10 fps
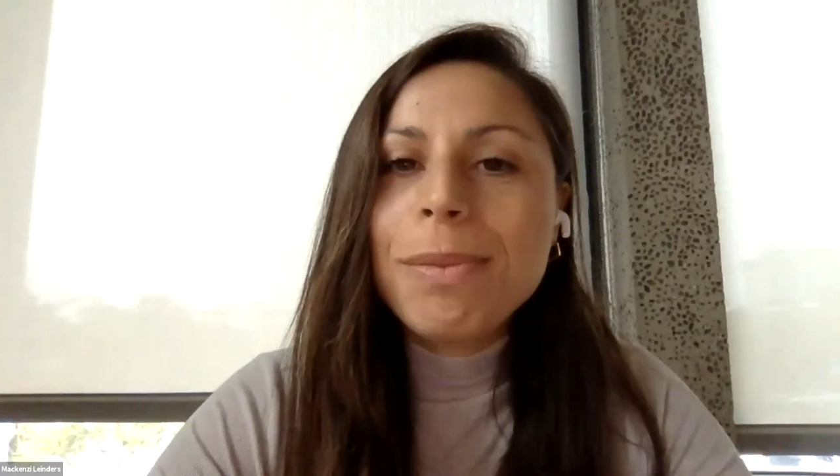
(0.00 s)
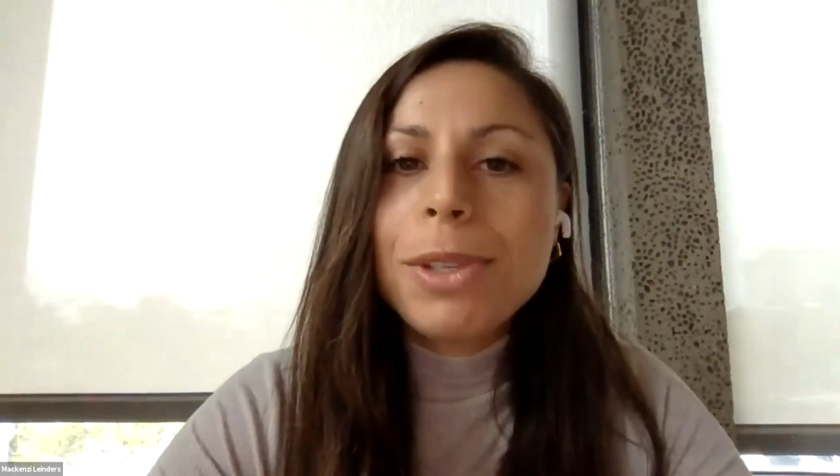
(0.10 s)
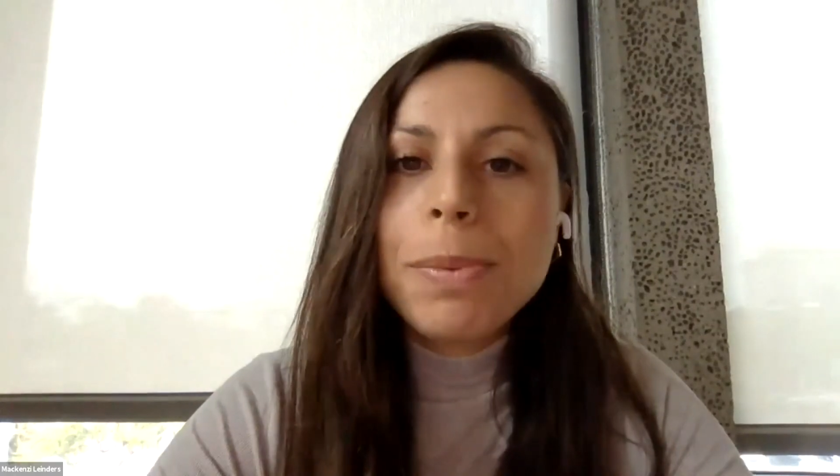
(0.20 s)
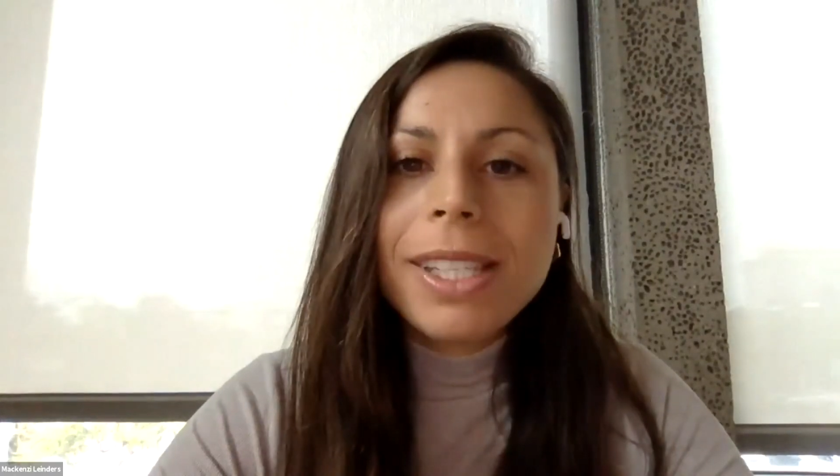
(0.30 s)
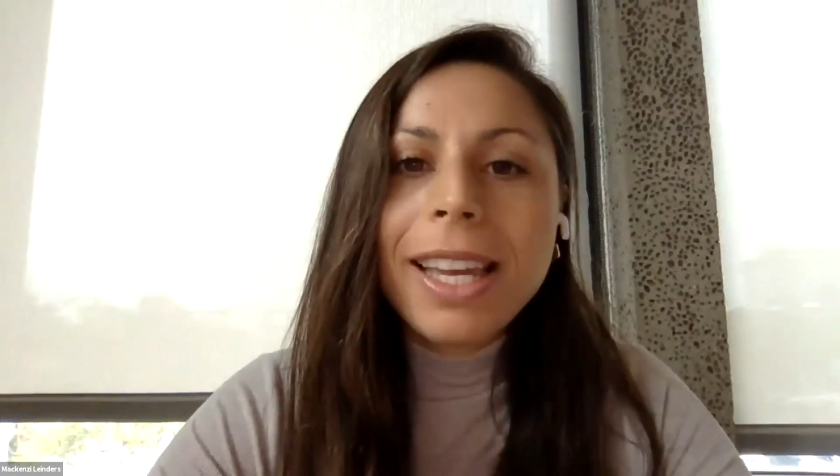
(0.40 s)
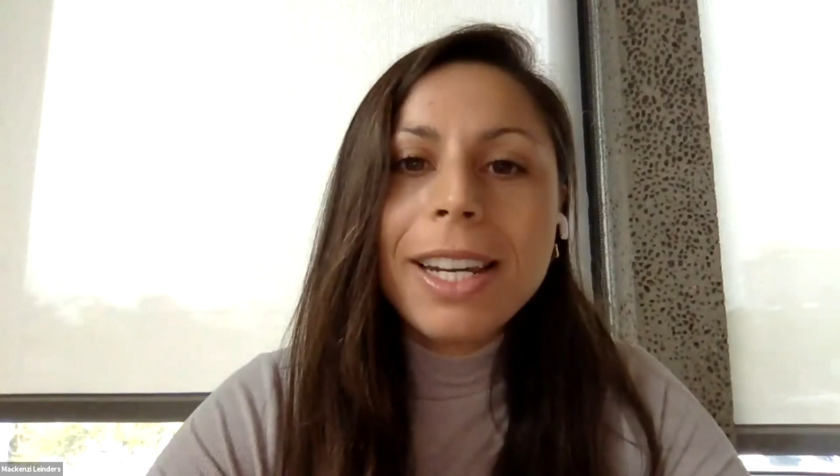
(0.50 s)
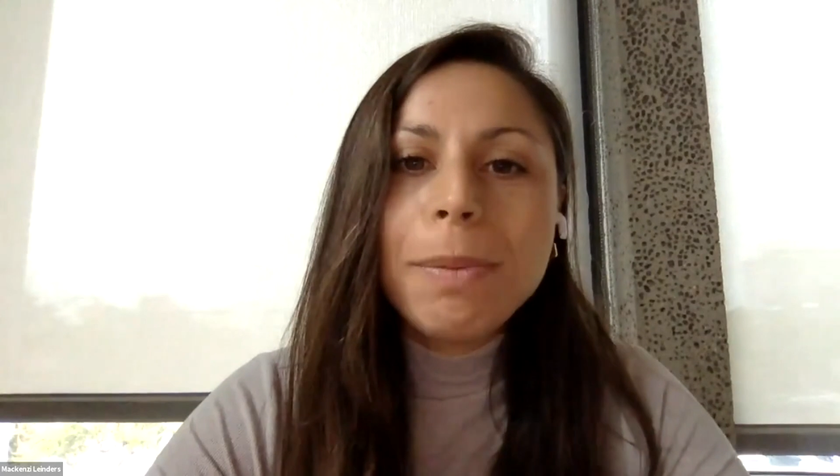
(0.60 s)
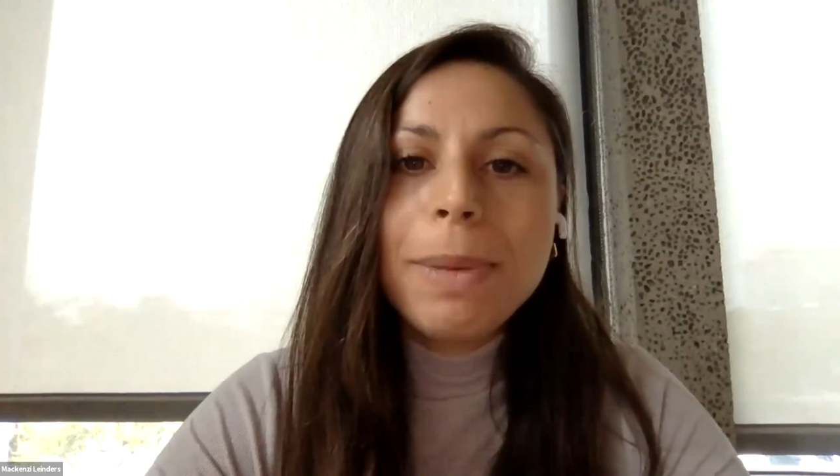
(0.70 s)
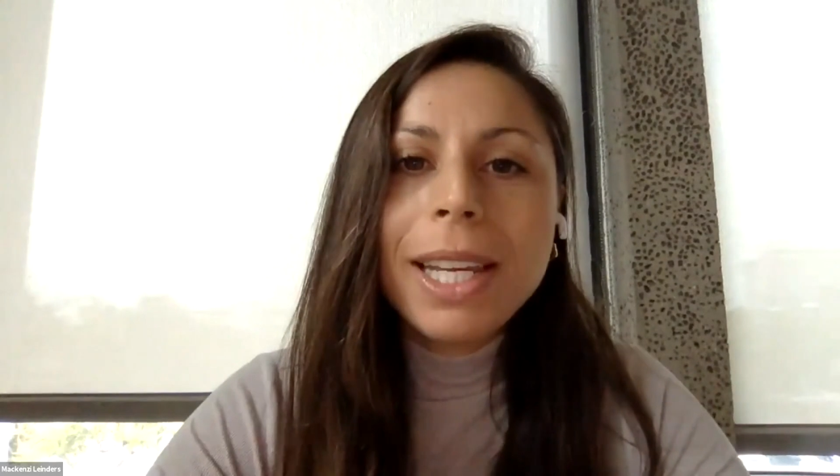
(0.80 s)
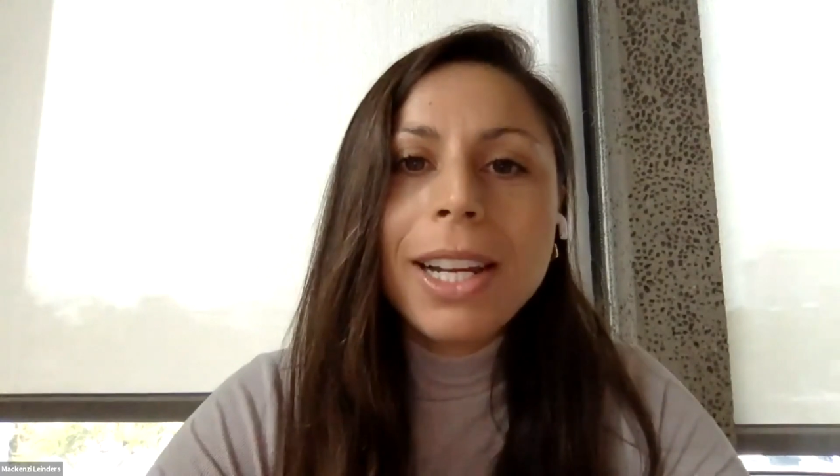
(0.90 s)
I'm super excited to
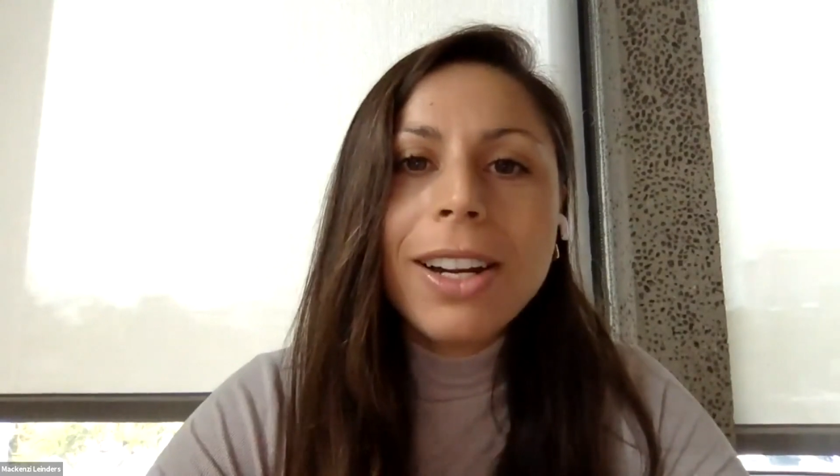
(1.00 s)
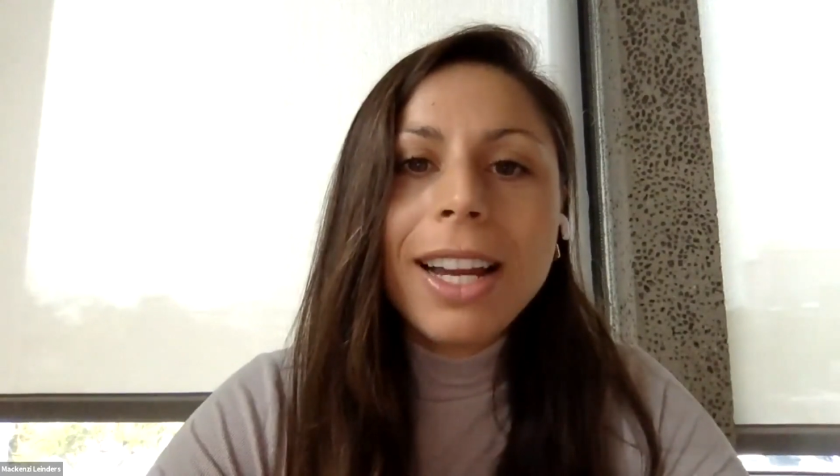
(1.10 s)
be here.